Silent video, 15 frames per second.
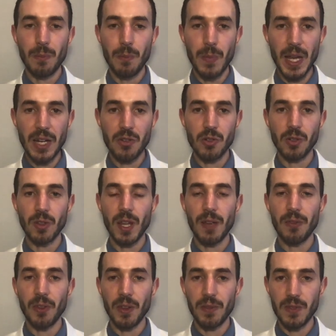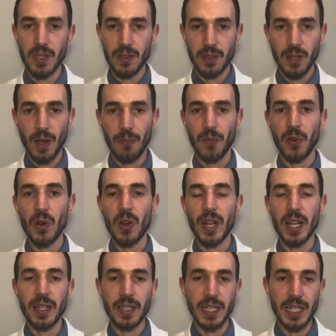major level of discomfort
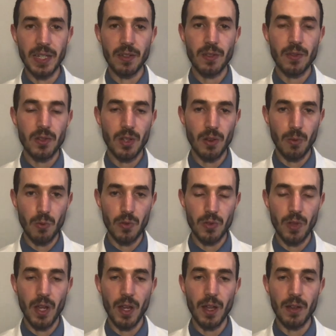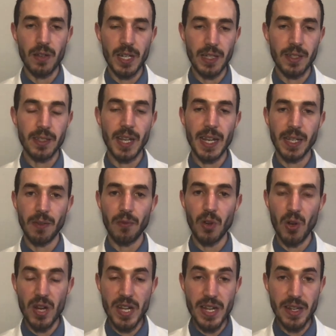and need to take it
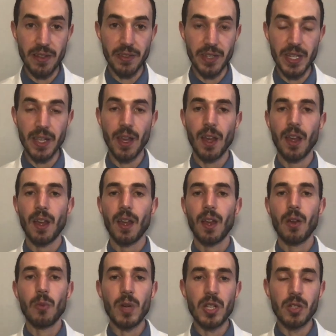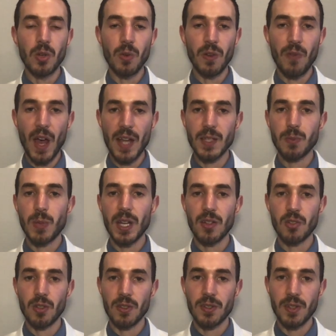very easy. We do advise
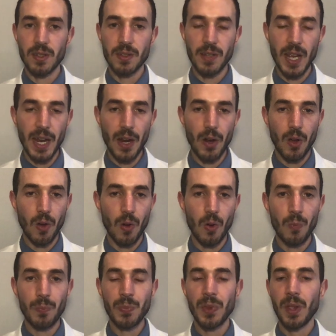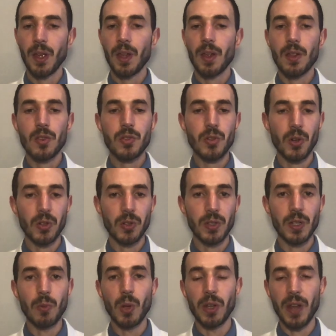patients to stay at home,
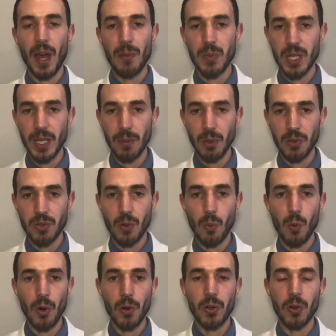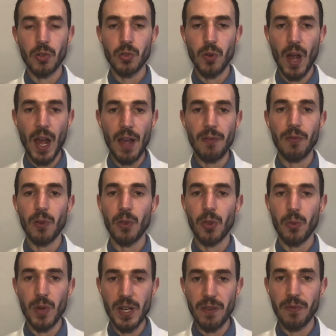certainly will not be able to work or drive for
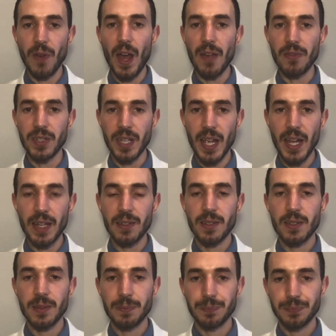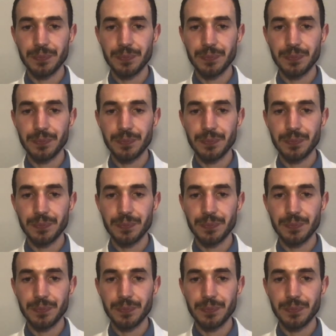3 to 5 days.